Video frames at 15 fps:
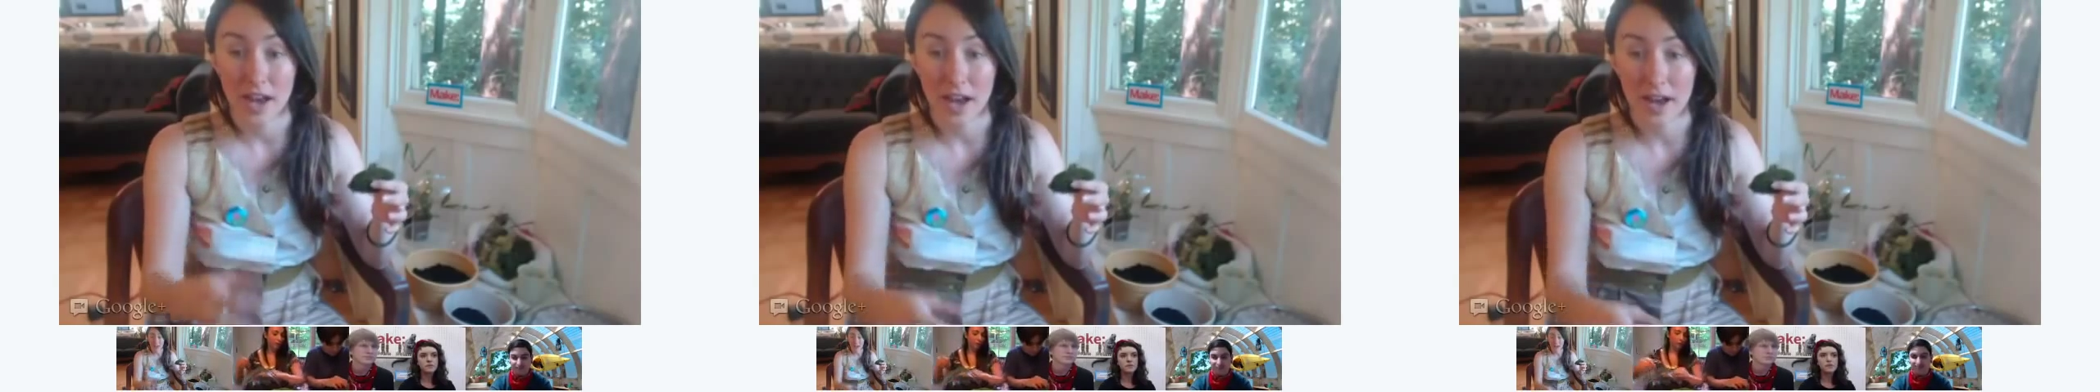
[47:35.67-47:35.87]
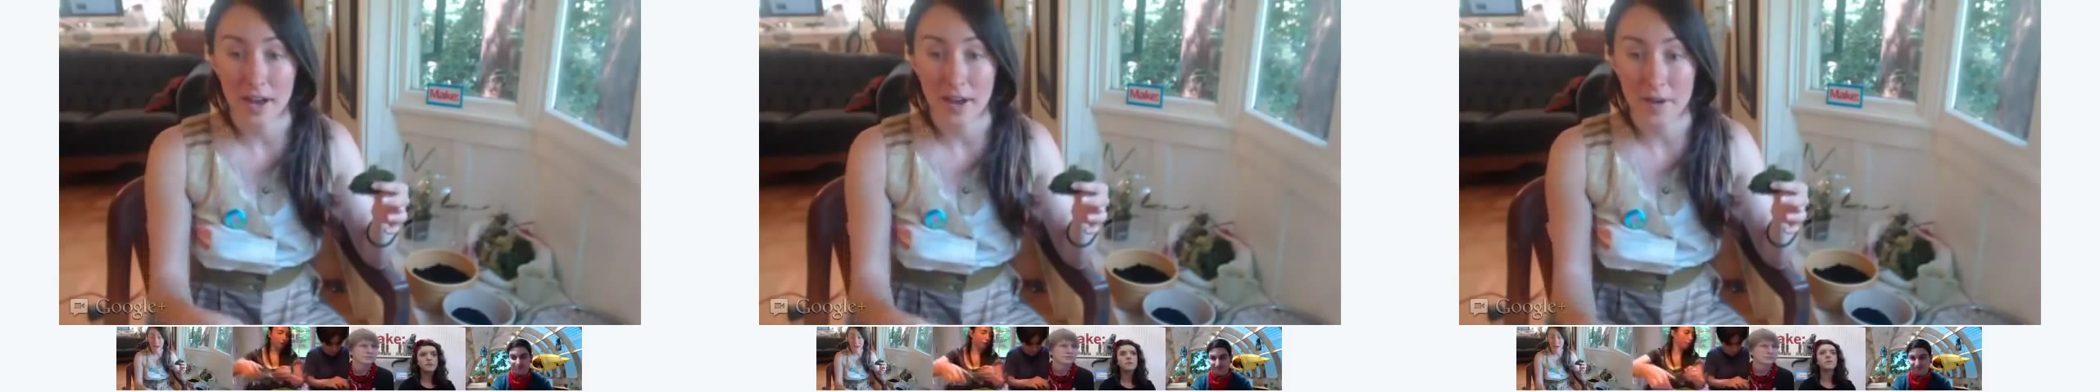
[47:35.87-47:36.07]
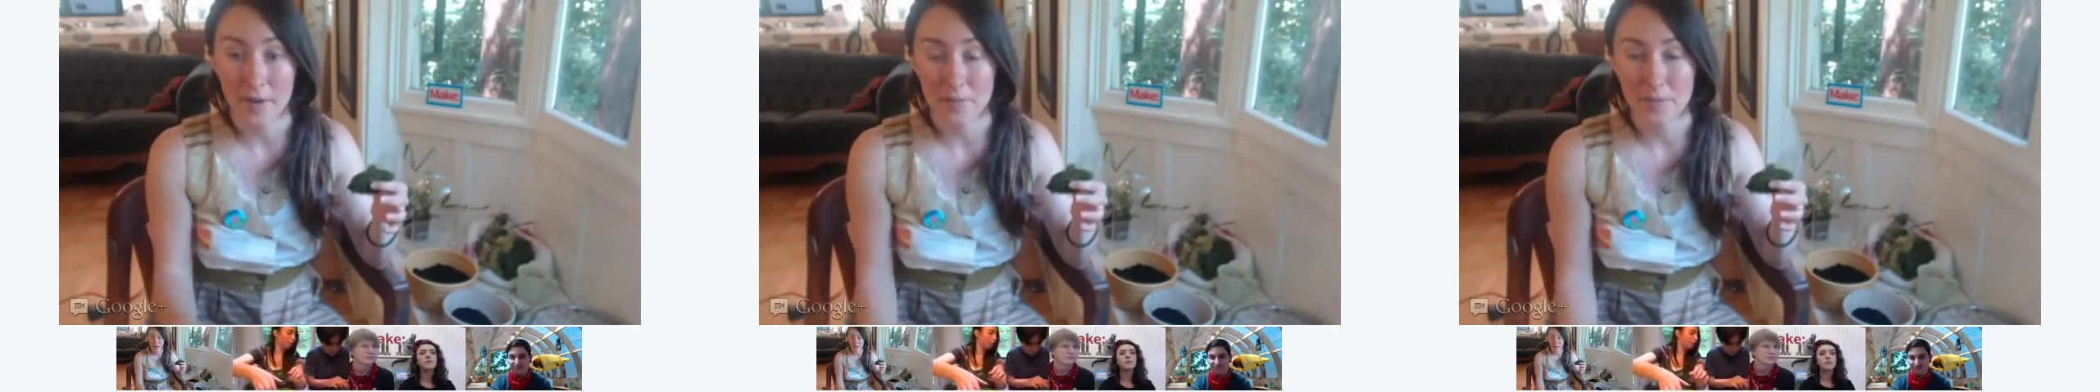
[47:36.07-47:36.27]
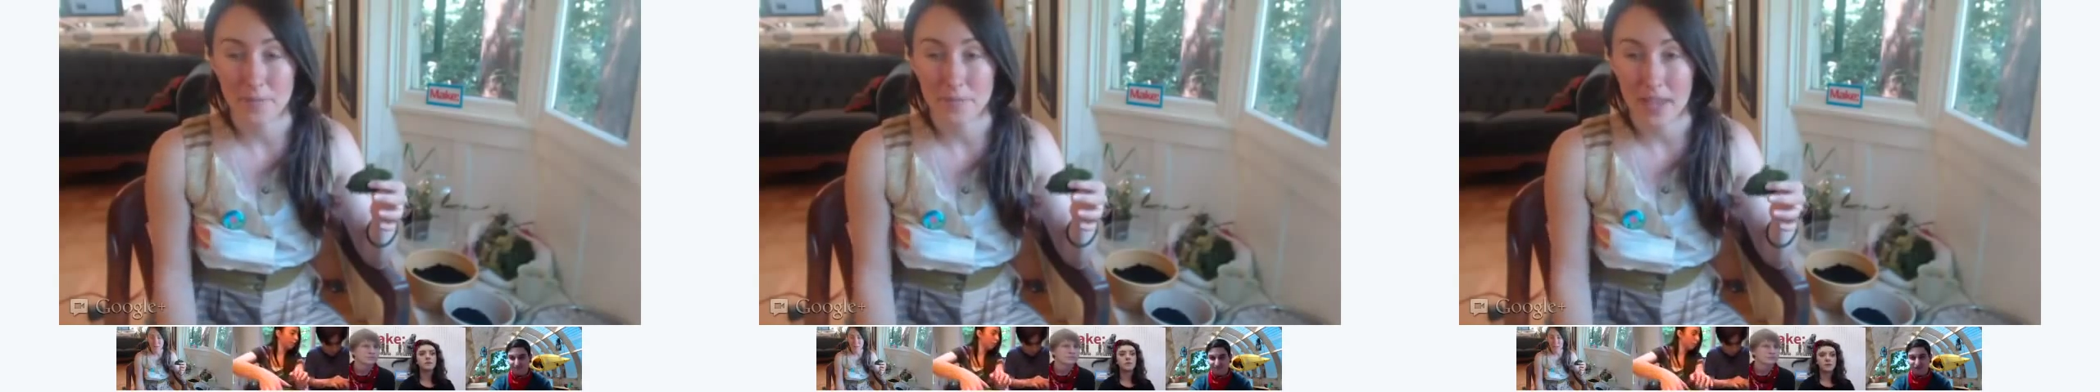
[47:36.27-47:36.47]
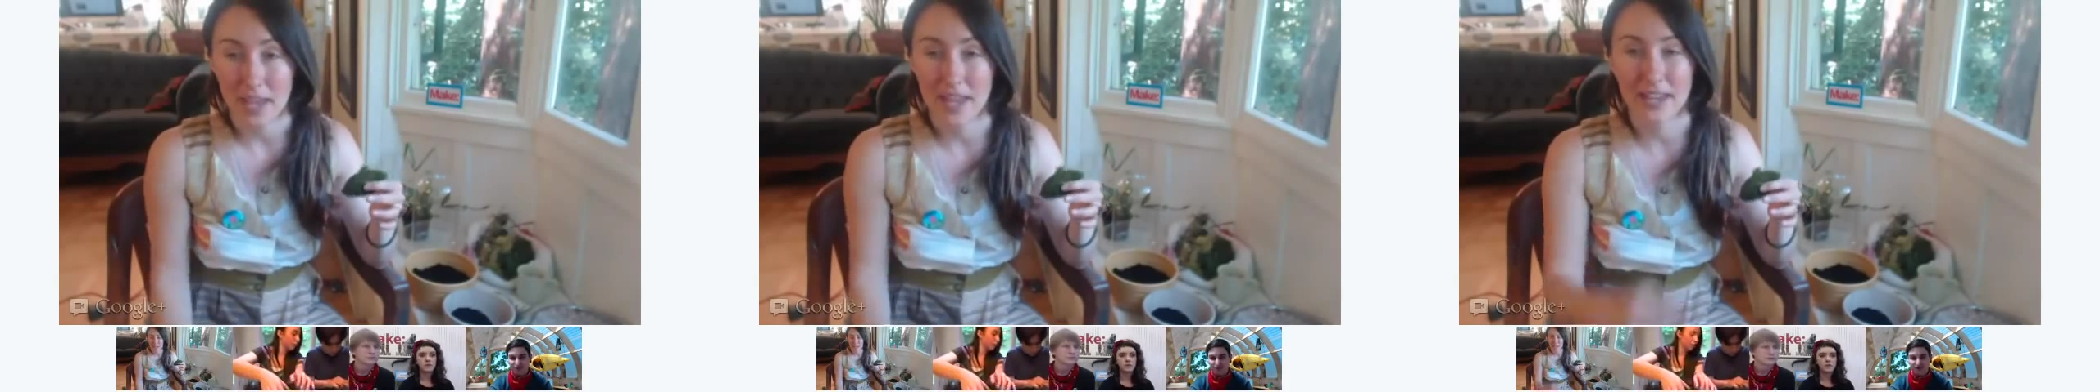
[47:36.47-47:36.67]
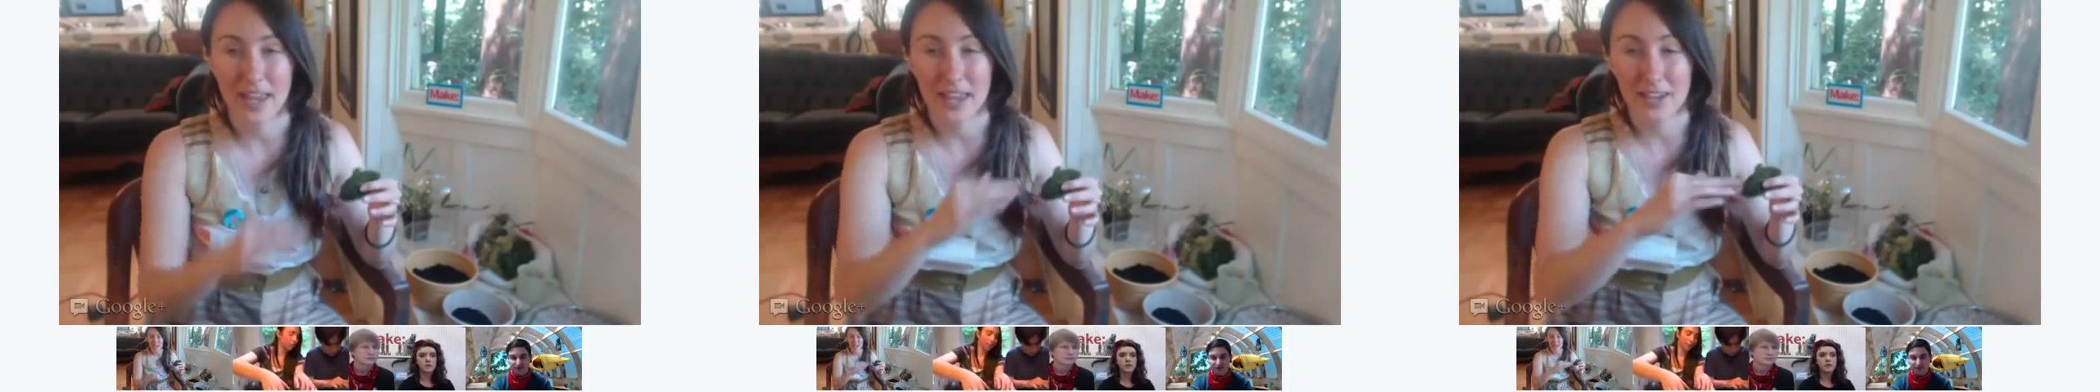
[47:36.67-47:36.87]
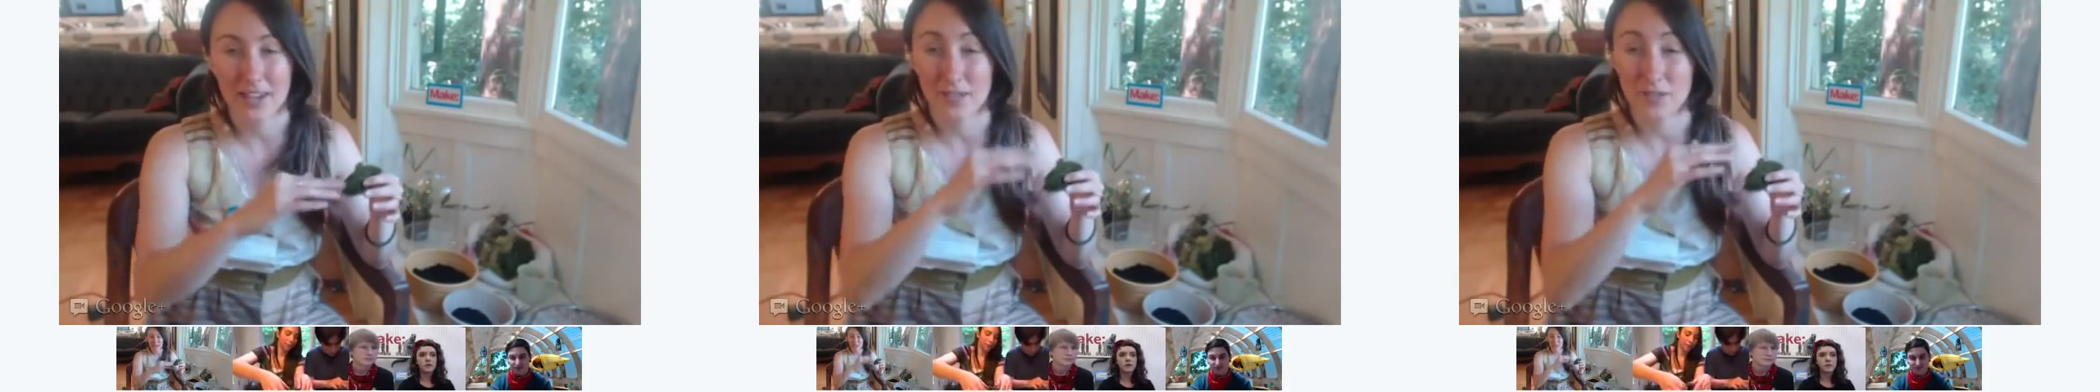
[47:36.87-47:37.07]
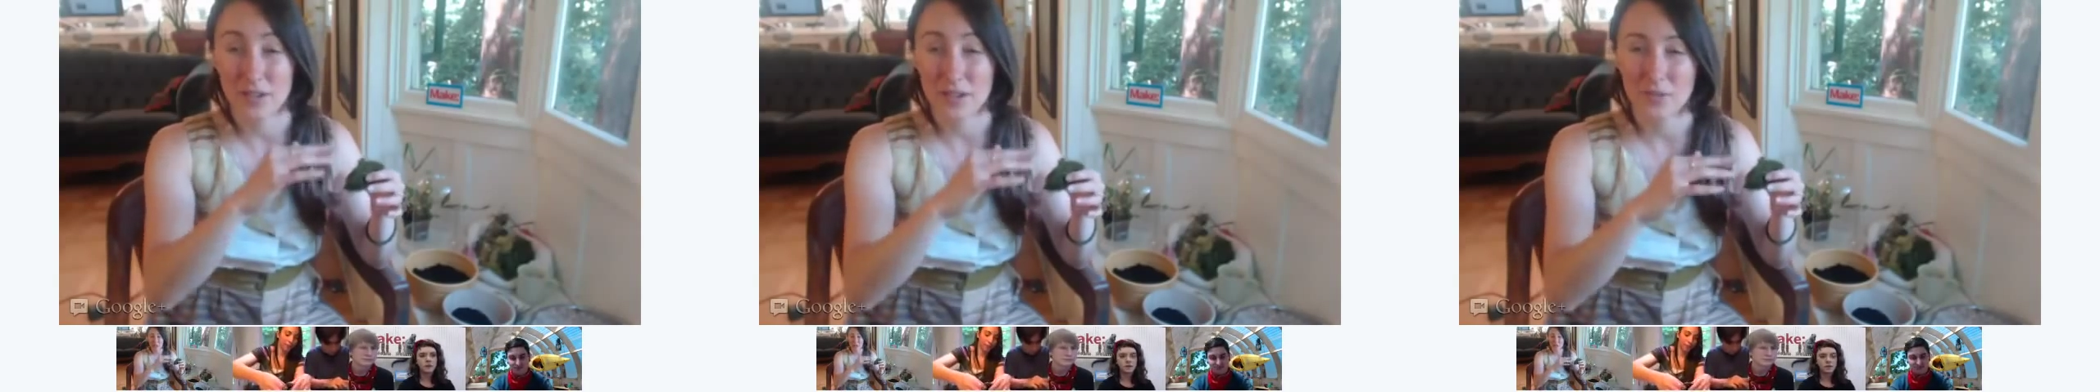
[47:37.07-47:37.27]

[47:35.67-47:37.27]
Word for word: Um, and and